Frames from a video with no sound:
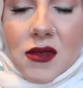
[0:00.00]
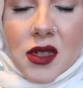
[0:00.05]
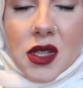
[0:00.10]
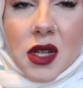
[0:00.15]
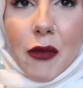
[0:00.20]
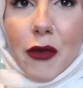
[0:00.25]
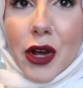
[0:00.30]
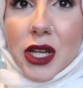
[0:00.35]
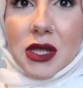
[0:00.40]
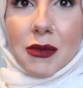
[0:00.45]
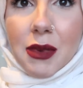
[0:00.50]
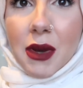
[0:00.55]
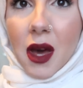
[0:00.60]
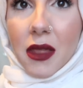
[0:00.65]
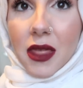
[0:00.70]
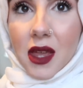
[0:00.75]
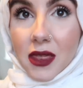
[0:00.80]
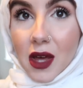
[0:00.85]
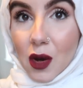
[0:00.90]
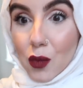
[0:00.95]
some recipe
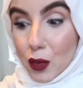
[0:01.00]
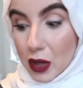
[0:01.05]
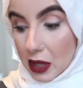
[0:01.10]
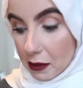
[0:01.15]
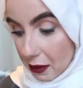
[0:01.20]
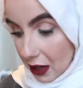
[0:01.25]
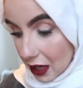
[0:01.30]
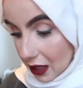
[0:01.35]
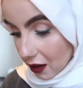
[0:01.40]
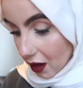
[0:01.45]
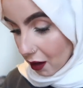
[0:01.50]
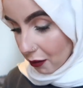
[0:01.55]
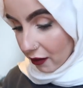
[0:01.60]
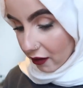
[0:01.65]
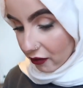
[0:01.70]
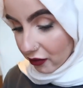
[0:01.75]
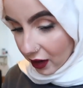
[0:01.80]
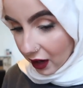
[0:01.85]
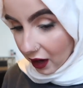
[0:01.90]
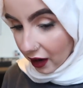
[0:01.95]
I think that we made up.
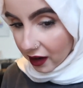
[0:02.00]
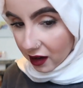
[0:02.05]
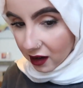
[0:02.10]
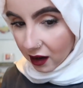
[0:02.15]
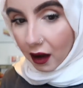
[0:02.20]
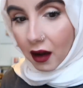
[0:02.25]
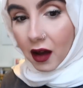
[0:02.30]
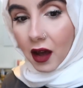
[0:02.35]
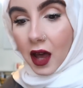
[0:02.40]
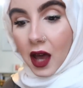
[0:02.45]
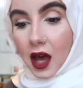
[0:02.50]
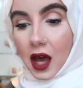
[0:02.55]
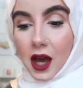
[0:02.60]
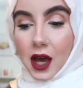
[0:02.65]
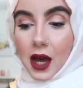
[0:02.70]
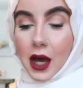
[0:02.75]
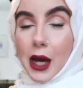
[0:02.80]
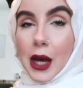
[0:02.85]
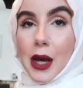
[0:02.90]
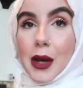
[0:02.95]
I feel like
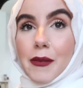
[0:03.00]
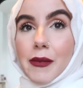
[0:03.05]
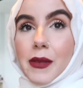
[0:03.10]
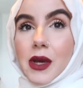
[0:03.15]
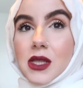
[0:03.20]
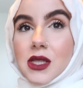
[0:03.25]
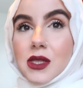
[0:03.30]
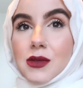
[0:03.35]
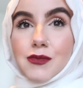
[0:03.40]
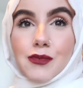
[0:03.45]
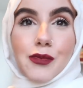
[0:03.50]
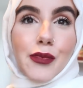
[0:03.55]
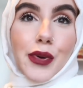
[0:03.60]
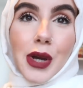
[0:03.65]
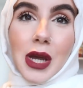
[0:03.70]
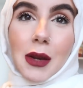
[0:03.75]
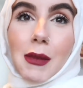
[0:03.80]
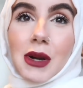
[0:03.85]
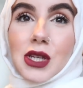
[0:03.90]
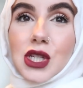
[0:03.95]
um, it's
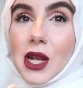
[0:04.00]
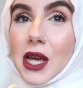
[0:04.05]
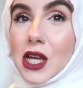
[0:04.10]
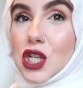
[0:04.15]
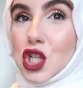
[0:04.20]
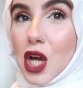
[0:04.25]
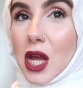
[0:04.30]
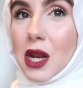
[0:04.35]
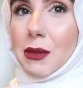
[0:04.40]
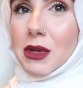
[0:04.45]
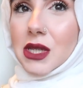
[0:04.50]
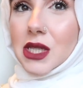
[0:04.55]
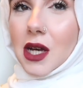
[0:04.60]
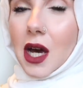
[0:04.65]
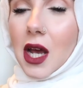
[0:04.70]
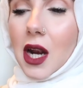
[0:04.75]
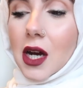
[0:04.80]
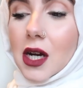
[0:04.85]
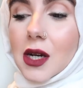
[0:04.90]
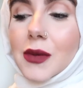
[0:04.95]
pretty much like chana
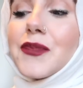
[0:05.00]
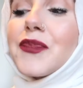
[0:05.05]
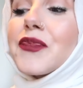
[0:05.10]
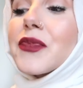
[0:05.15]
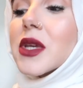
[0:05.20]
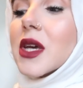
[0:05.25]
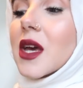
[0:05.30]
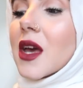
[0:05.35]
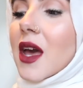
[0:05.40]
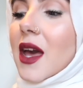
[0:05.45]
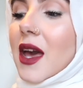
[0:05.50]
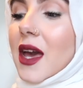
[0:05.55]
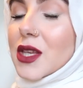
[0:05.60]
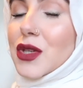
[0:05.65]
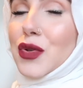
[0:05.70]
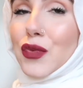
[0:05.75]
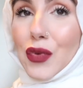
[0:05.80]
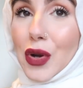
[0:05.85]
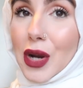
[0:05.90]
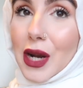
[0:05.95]
masala.
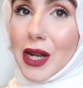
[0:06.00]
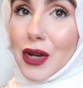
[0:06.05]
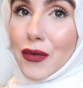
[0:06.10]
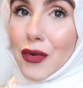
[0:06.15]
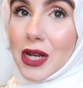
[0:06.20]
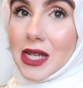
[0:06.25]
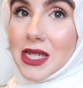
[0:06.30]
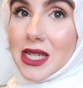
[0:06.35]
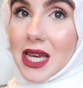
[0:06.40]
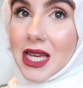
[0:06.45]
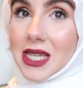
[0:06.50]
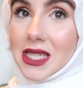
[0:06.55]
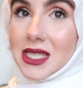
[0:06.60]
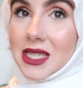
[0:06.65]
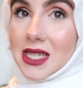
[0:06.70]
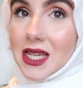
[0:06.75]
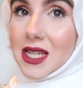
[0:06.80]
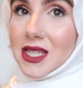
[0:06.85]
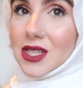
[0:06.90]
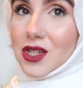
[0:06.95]
It's really, really
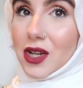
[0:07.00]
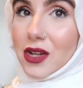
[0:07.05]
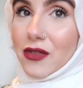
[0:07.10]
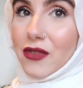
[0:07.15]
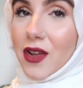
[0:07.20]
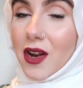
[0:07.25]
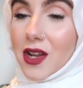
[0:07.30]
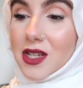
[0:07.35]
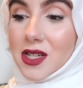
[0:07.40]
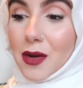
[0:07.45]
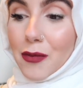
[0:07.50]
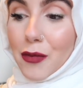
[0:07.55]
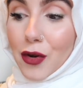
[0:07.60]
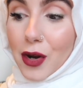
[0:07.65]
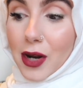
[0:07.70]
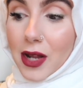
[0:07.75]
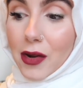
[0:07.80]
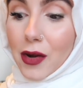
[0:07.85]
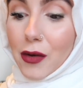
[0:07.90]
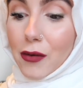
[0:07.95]
tasty, and it's going to fill us up
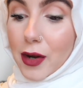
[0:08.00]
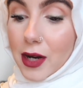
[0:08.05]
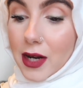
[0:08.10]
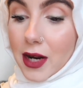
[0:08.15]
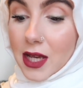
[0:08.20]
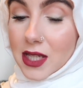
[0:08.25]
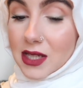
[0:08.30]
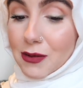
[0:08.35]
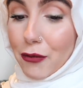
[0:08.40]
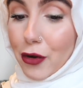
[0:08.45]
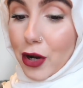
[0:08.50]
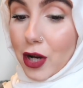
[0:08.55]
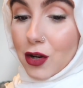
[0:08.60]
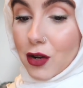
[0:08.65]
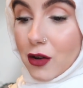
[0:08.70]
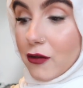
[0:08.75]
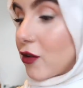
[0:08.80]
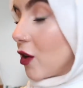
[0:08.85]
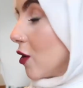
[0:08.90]
really, really nice. I'm really looking